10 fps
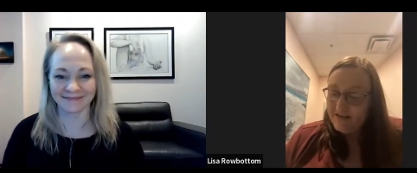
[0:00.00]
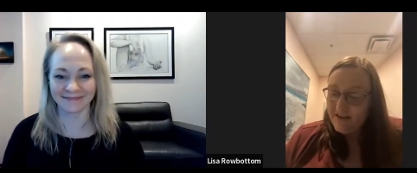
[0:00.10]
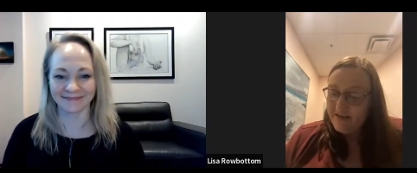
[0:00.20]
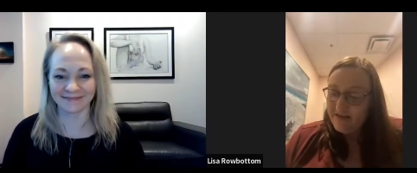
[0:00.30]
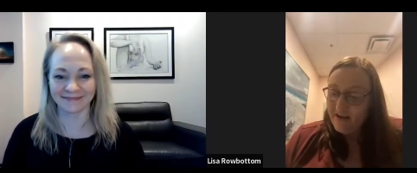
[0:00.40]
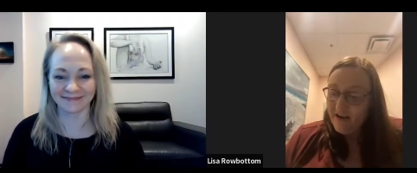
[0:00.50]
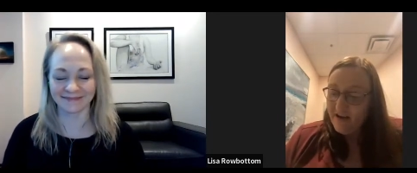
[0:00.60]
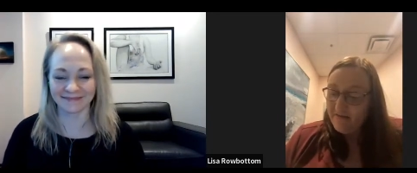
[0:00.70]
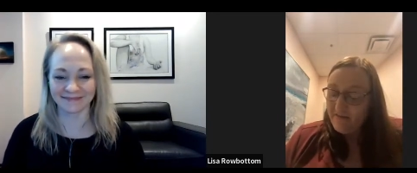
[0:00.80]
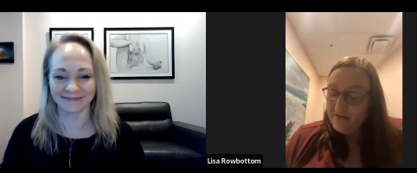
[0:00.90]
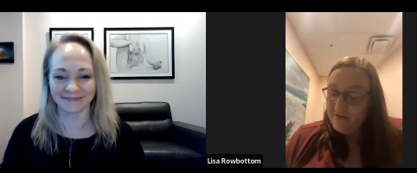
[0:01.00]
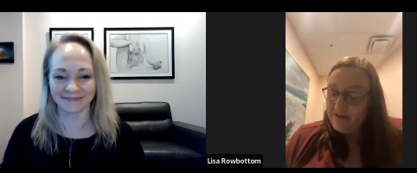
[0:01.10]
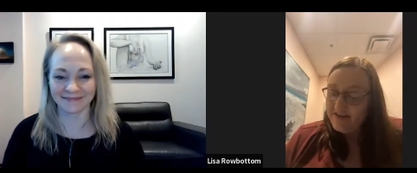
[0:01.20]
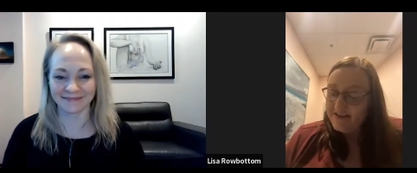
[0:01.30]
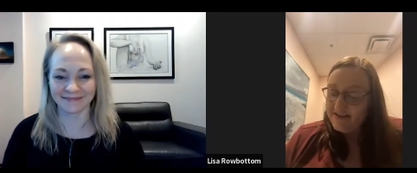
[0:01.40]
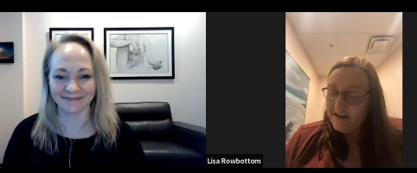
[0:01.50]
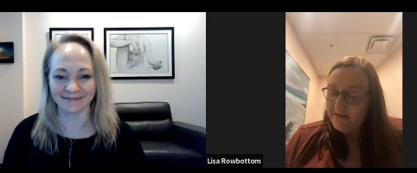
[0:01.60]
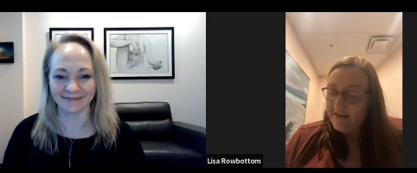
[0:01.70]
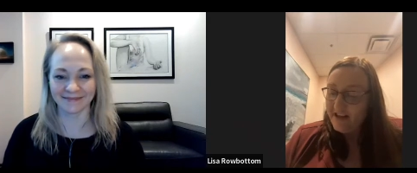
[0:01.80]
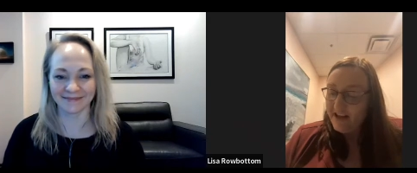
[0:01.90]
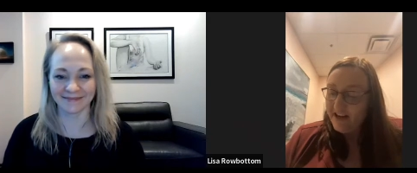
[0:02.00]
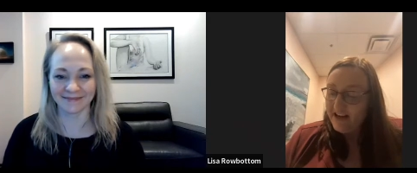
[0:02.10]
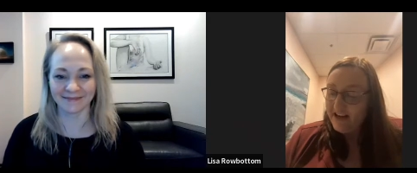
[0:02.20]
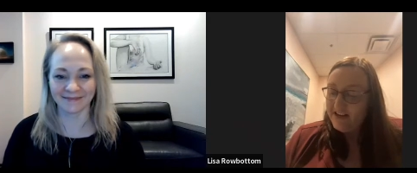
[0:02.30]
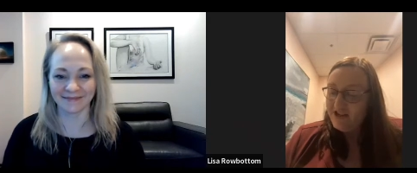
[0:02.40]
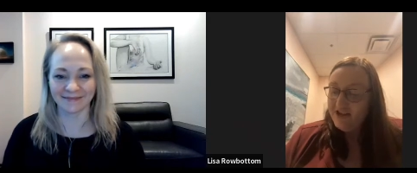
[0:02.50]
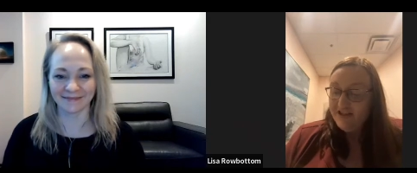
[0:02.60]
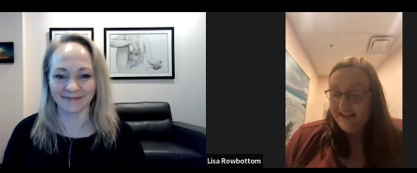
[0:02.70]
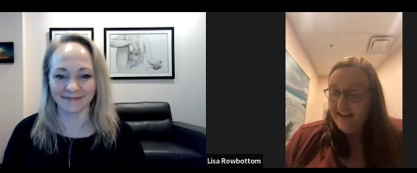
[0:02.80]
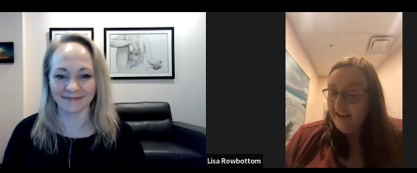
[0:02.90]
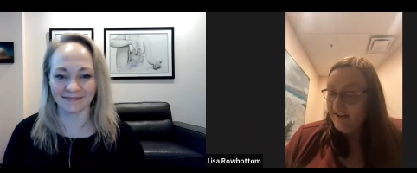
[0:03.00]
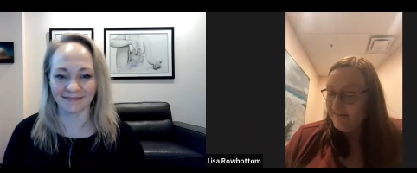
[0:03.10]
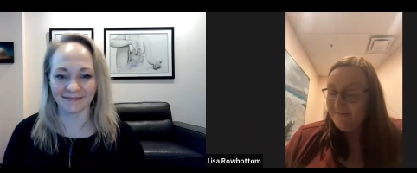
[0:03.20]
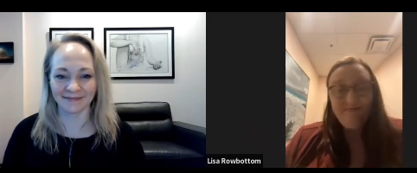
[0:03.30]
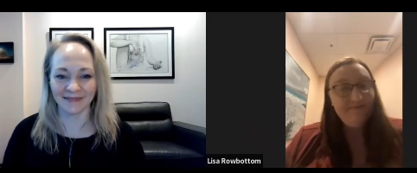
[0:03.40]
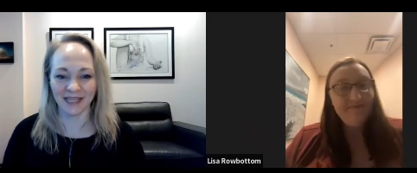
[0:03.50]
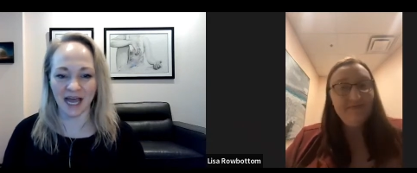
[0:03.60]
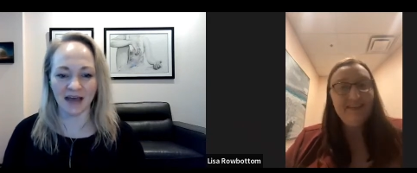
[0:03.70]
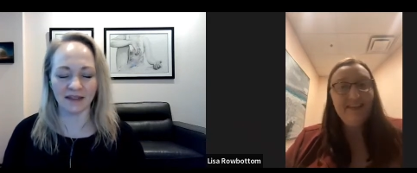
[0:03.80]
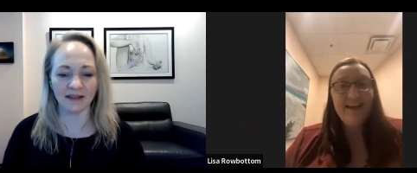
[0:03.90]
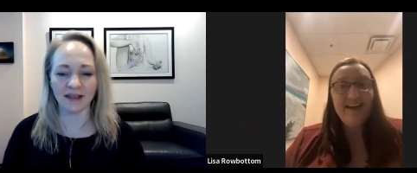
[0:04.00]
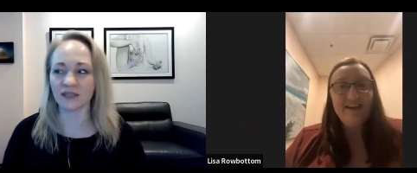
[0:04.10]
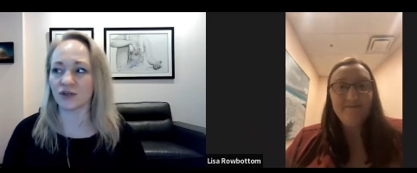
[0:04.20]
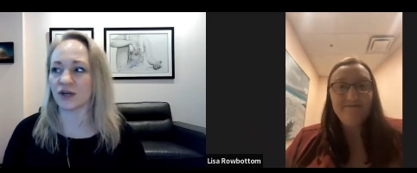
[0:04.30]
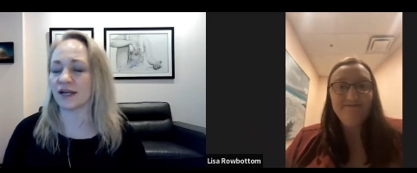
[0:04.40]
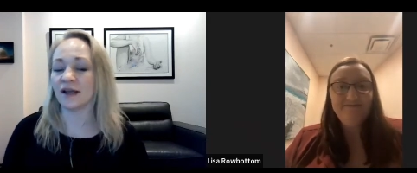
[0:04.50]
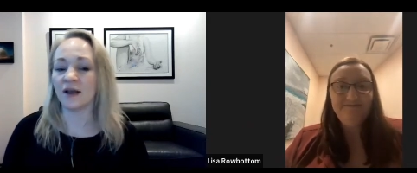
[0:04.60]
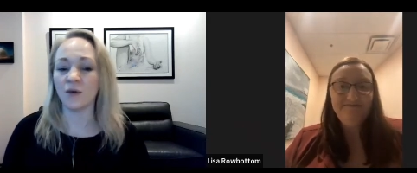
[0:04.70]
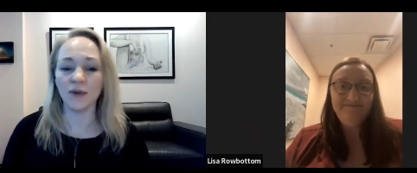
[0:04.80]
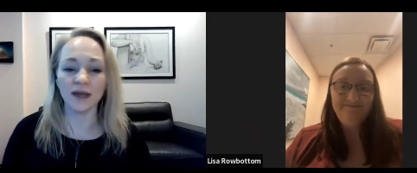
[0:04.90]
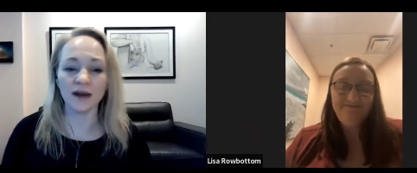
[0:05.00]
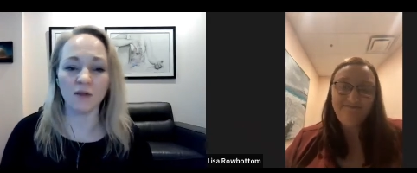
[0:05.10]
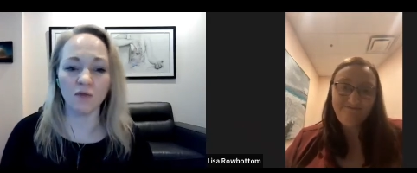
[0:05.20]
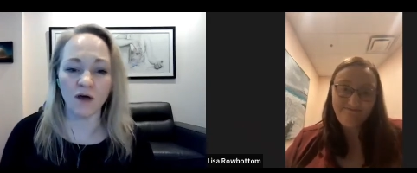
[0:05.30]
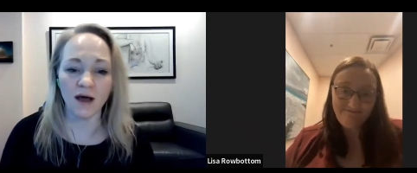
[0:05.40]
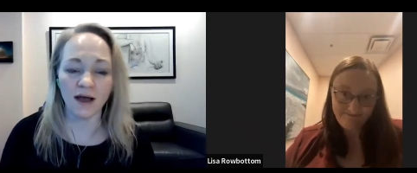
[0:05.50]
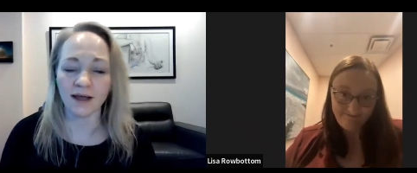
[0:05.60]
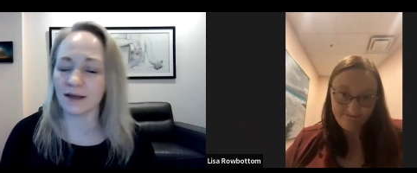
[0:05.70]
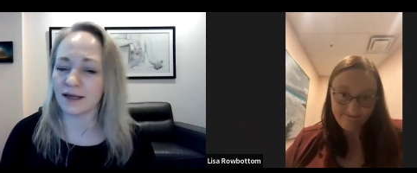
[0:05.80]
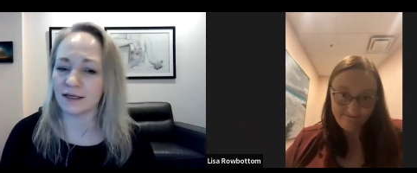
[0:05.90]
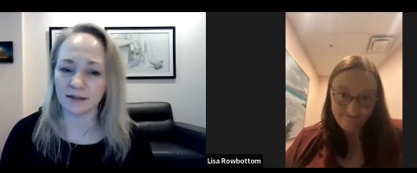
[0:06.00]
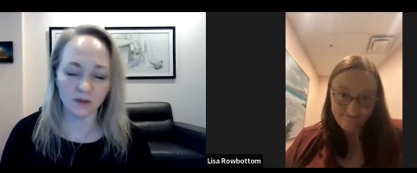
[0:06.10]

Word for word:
Speaker 1: So I thought maybe we'd start with ADHD.
Speaker 2: Yeah, I think that's great. We get a lot at